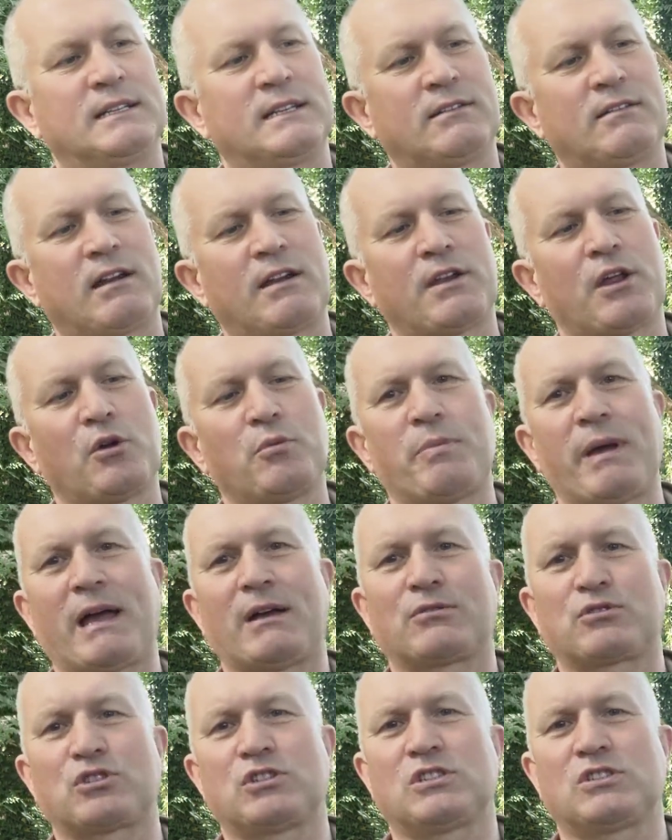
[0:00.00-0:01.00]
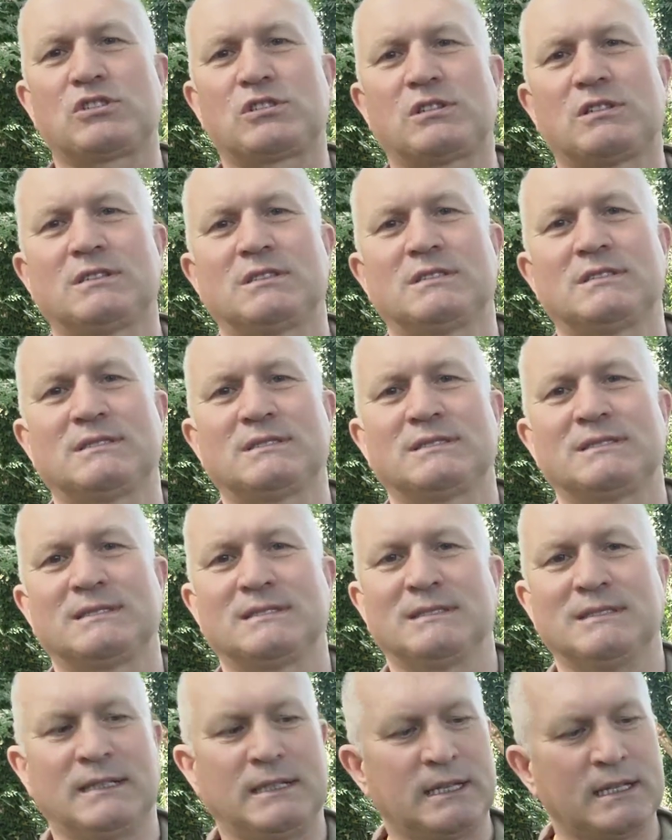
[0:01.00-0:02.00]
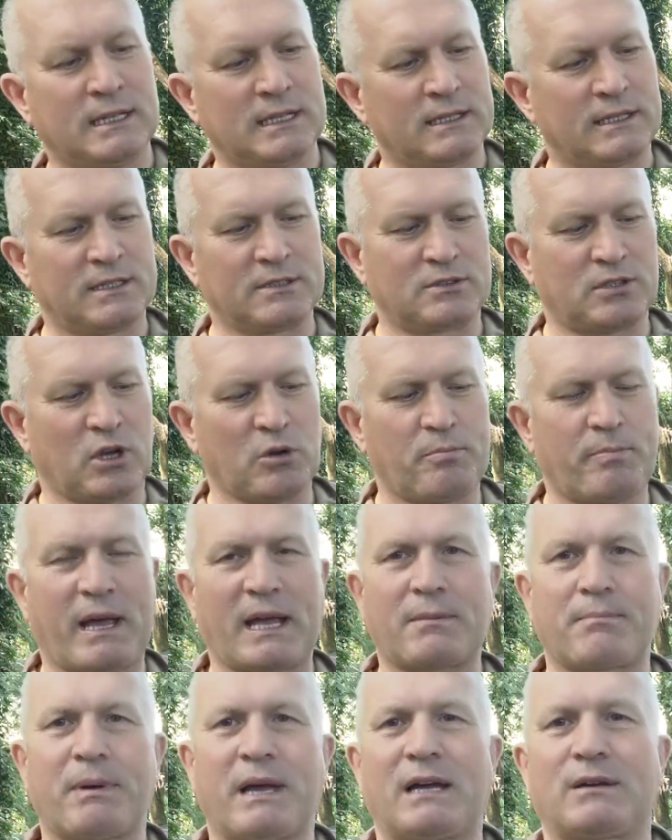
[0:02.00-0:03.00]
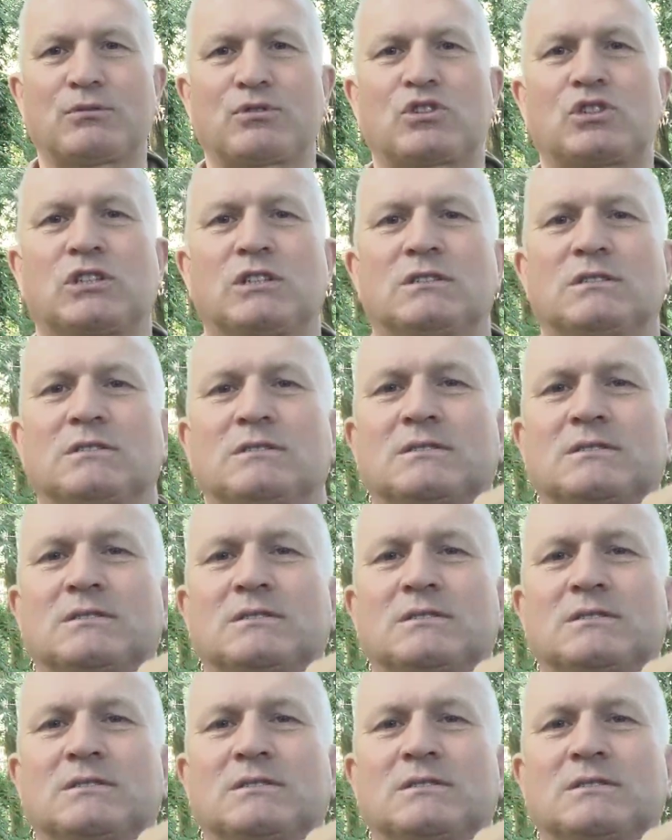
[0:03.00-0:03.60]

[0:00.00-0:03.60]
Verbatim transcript: There are no pouches. There's no back pouch.